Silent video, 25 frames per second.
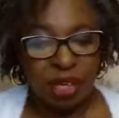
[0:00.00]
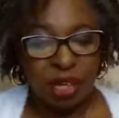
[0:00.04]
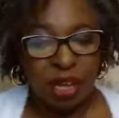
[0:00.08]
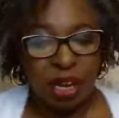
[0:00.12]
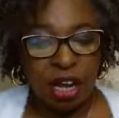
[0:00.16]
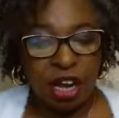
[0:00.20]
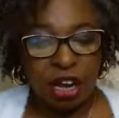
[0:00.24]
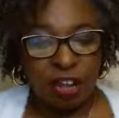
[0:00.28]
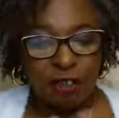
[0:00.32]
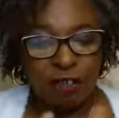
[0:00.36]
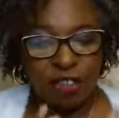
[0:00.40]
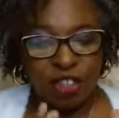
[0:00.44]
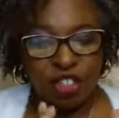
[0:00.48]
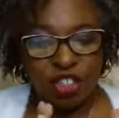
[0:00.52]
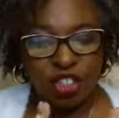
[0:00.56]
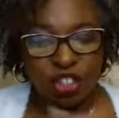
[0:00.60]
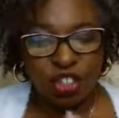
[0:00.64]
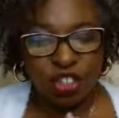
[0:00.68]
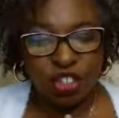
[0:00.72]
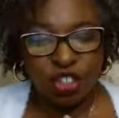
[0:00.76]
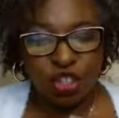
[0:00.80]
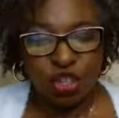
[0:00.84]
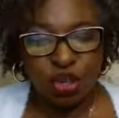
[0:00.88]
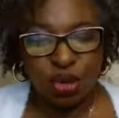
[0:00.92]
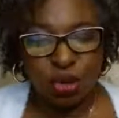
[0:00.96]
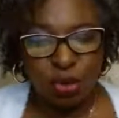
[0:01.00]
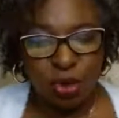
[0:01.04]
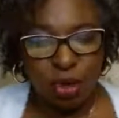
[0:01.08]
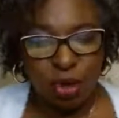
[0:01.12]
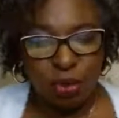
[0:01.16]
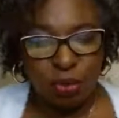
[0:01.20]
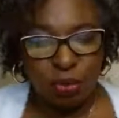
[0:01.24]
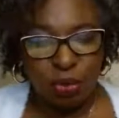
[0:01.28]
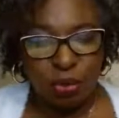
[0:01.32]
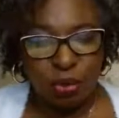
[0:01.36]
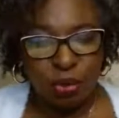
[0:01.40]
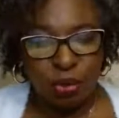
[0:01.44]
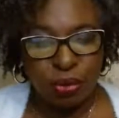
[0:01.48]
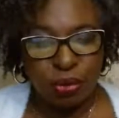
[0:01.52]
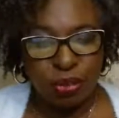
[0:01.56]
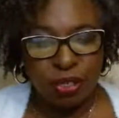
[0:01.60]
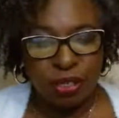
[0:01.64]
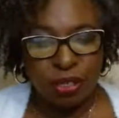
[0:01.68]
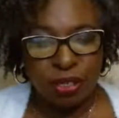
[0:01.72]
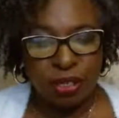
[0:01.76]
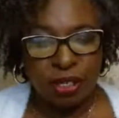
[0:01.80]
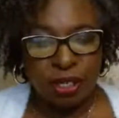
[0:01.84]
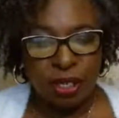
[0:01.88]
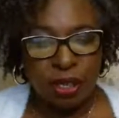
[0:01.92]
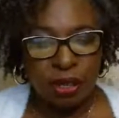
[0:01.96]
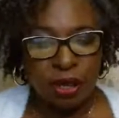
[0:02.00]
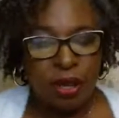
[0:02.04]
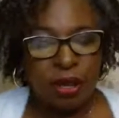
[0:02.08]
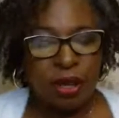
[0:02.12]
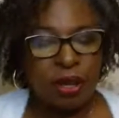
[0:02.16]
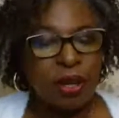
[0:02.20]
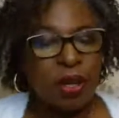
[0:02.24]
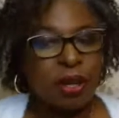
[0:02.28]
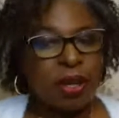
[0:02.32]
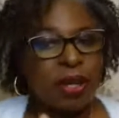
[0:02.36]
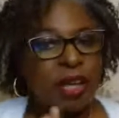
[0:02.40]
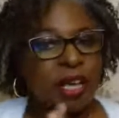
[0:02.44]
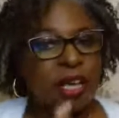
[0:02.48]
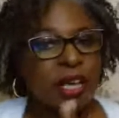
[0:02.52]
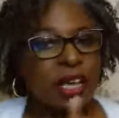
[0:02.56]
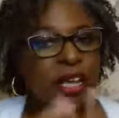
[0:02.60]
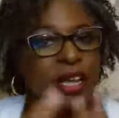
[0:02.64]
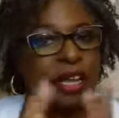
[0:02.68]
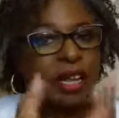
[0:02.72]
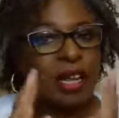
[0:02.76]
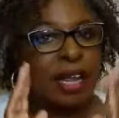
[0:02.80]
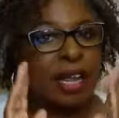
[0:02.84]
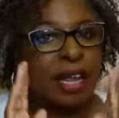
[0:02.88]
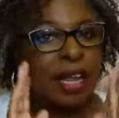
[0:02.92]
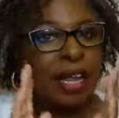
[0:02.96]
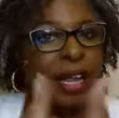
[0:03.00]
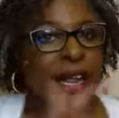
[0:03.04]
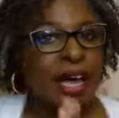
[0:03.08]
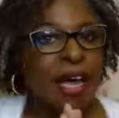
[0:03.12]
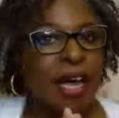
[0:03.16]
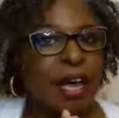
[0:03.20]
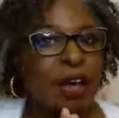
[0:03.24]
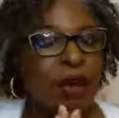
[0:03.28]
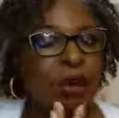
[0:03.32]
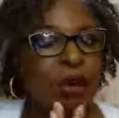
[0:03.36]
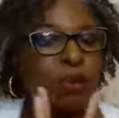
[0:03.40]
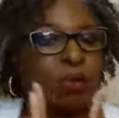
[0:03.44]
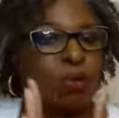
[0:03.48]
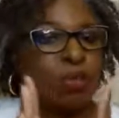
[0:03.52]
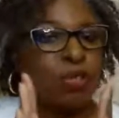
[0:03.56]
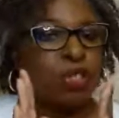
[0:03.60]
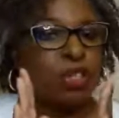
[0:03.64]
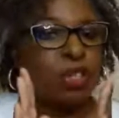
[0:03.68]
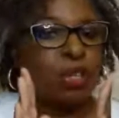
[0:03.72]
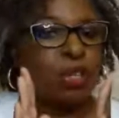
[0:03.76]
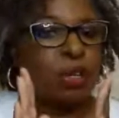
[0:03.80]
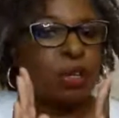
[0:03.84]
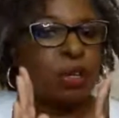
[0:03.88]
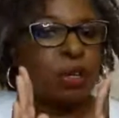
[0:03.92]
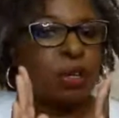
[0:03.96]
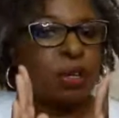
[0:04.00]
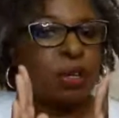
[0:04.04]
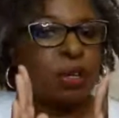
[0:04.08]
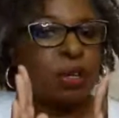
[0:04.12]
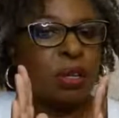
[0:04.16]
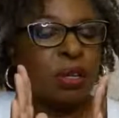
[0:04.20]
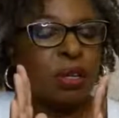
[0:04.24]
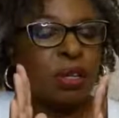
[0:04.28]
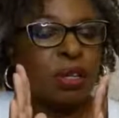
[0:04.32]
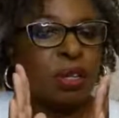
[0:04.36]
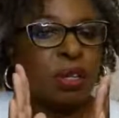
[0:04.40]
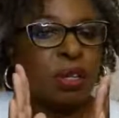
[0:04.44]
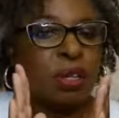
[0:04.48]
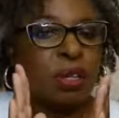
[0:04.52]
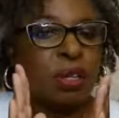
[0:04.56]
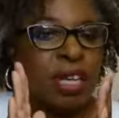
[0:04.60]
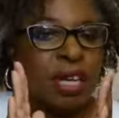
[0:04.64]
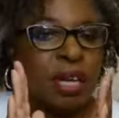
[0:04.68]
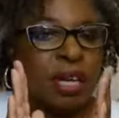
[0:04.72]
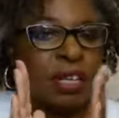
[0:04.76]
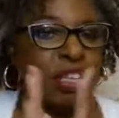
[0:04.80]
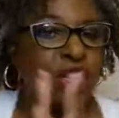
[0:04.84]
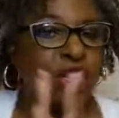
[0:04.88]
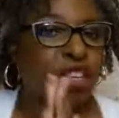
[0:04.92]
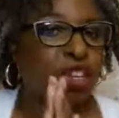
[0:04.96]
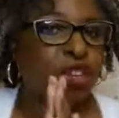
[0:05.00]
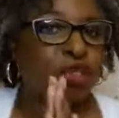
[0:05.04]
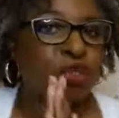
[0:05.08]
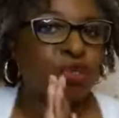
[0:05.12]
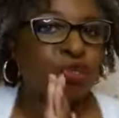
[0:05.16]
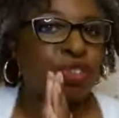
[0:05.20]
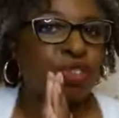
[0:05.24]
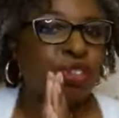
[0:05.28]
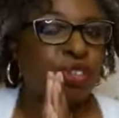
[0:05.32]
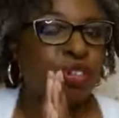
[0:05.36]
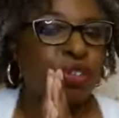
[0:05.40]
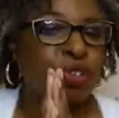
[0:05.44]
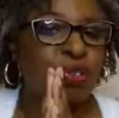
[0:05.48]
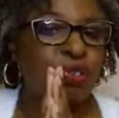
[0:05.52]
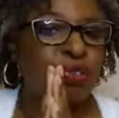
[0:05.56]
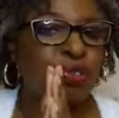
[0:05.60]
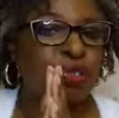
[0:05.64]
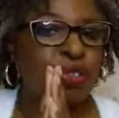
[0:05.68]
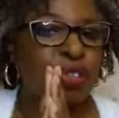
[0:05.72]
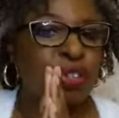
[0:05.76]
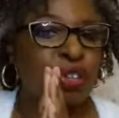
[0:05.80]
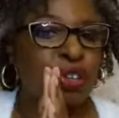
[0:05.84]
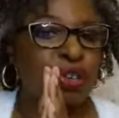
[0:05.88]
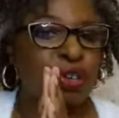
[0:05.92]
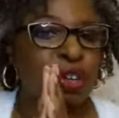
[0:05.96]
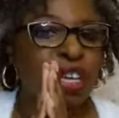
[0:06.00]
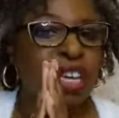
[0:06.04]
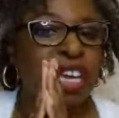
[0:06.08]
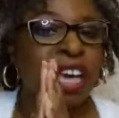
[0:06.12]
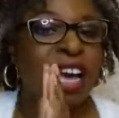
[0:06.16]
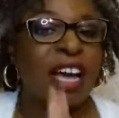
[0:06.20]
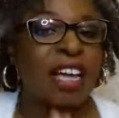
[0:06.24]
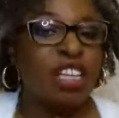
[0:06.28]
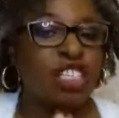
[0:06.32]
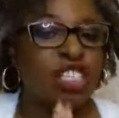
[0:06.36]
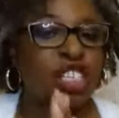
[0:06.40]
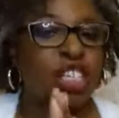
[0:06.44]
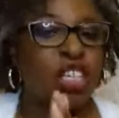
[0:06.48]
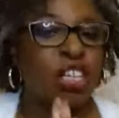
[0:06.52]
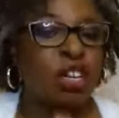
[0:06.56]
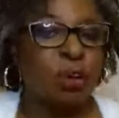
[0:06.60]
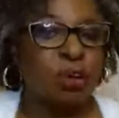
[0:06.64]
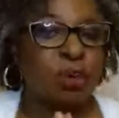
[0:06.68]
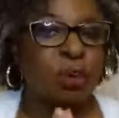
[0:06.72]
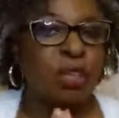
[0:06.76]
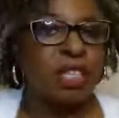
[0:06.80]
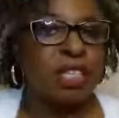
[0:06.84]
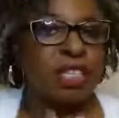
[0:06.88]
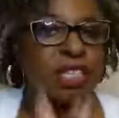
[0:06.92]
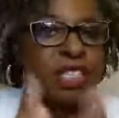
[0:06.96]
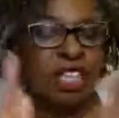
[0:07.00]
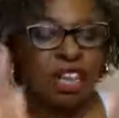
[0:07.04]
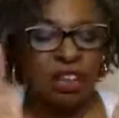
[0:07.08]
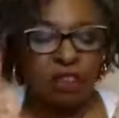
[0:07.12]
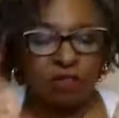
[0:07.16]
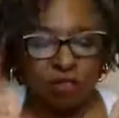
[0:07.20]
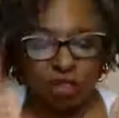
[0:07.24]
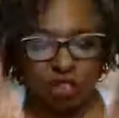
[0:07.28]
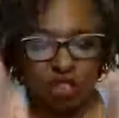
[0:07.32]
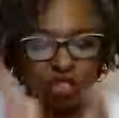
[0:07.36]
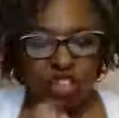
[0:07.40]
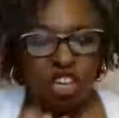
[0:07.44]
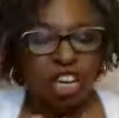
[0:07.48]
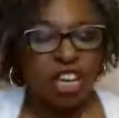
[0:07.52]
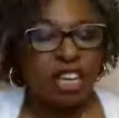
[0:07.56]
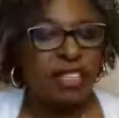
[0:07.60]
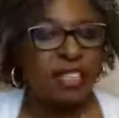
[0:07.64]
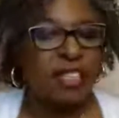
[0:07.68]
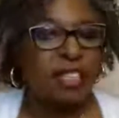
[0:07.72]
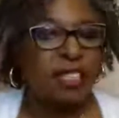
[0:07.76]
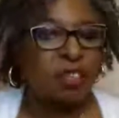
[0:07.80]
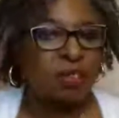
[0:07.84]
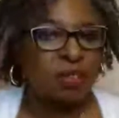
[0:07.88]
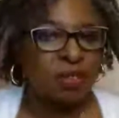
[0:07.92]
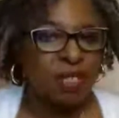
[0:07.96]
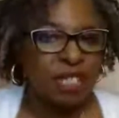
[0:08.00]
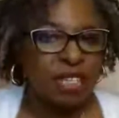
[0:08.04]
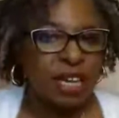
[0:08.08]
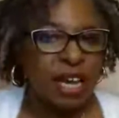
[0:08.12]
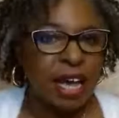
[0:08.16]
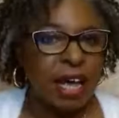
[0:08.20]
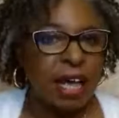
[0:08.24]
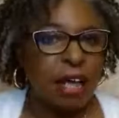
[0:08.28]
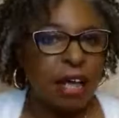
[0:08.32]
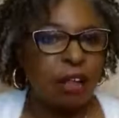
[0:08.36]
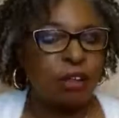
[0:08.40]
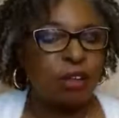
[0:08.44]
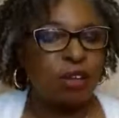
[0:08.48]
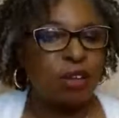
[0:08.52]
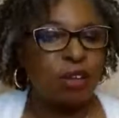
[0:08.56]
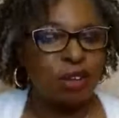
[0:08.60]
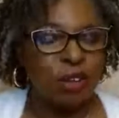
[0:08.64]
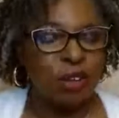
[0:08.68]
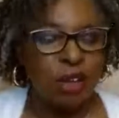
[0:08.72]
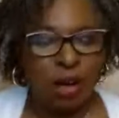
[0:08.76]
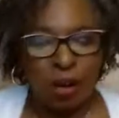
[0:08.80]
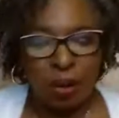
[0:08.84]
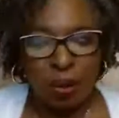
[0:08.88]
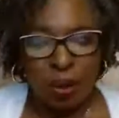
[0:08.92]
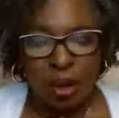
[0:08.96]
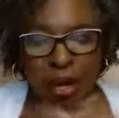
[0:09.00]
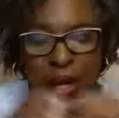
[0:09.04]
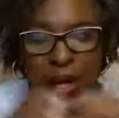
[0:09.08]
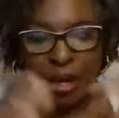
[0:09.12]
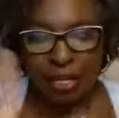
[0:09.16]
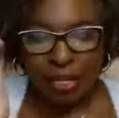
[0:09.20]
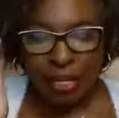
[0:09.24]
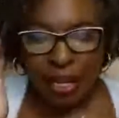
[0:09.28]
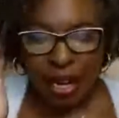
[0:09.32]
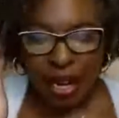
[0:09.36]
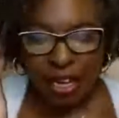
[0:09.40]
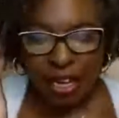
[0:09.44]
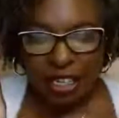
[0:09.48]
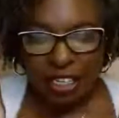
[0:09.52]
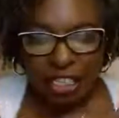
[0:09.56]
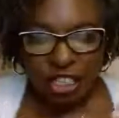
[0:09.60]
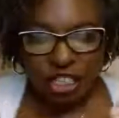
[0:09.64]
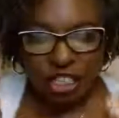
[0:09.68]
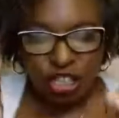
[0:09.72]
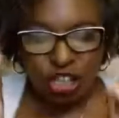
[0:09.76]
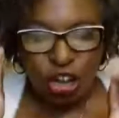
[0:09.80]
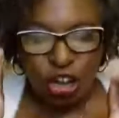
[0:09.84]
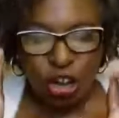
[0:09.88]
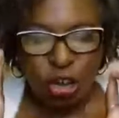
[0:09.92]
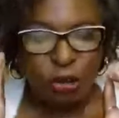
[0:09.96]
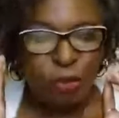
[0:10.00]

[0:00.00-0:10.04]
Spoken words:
Life is just too important. It allows you're catching up with yourself, you're chasing your tail. No, that is a